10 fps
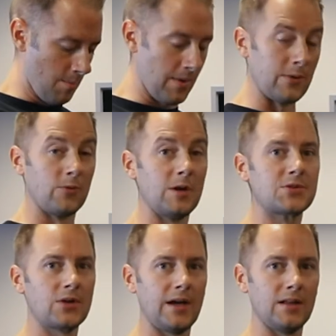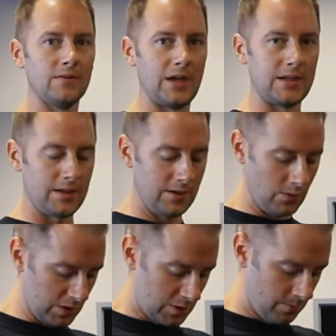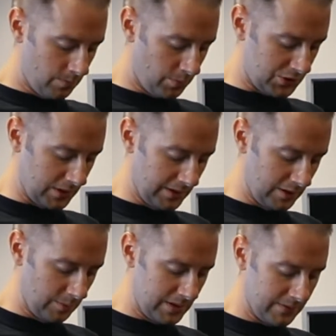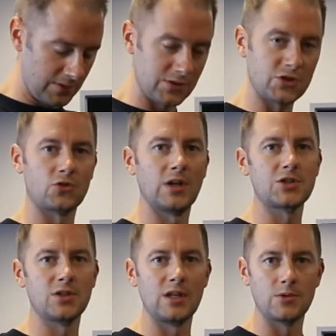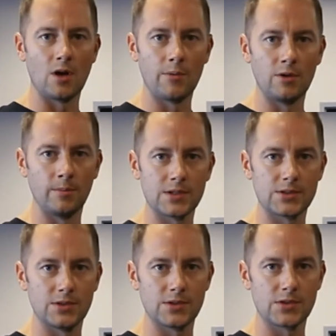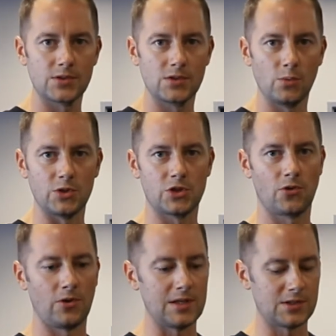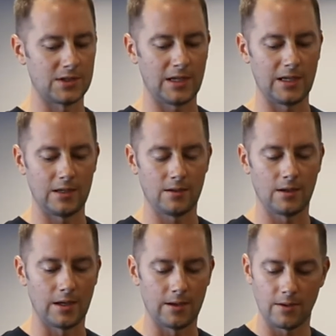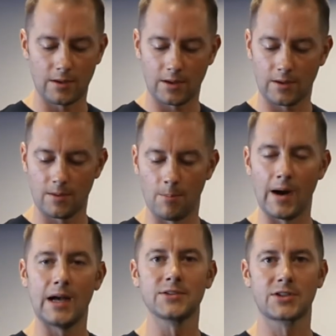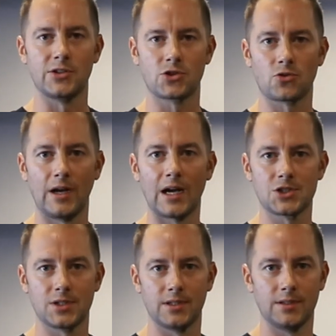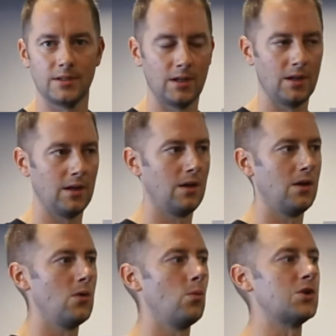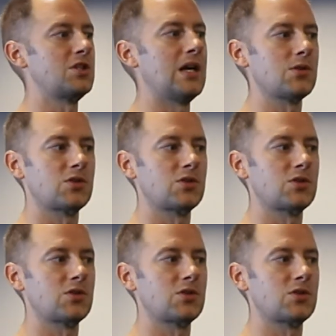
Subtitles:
my ribs are elevated, which puts a little bit of stretch on the abdominal muscles, which creates a mild contraction, which now